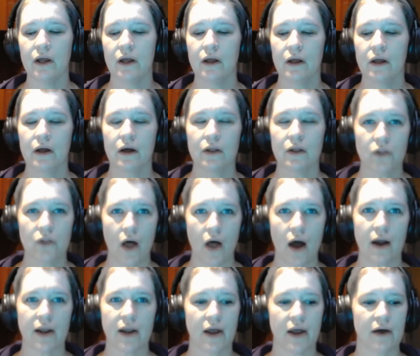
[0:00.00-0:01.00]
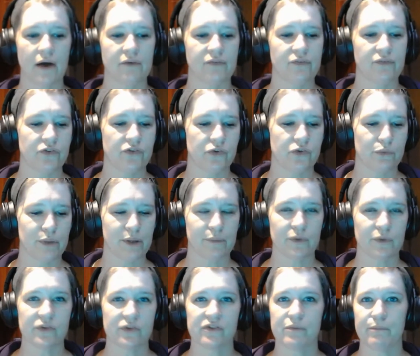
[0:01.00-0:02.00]
Long enough to be able
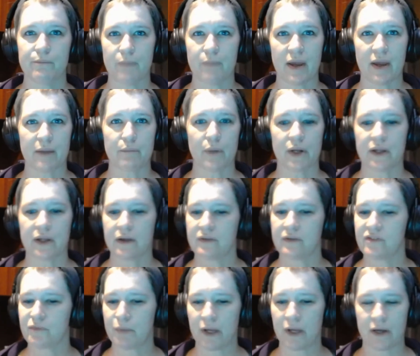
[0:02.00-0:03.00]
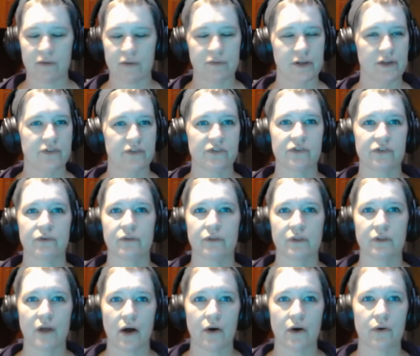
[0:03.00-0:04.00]
to make money to pay off any student
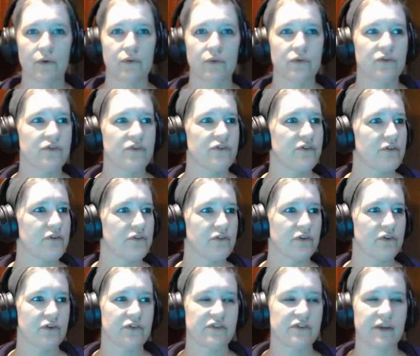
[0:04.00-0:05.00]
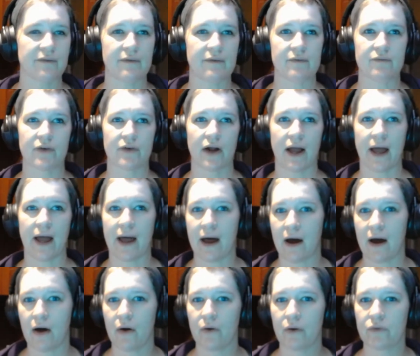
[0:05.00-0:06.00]
loans, to save up for a
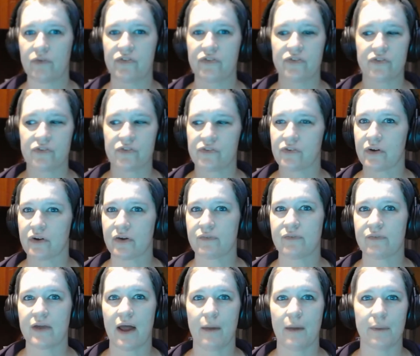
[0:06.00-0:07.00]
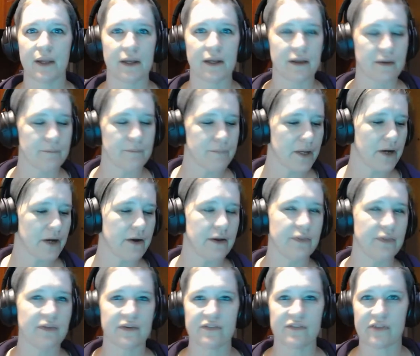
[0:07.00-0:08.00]
house, to start a family, to get married,
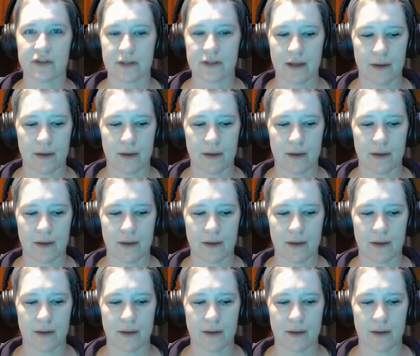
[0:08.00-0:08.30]
things like that.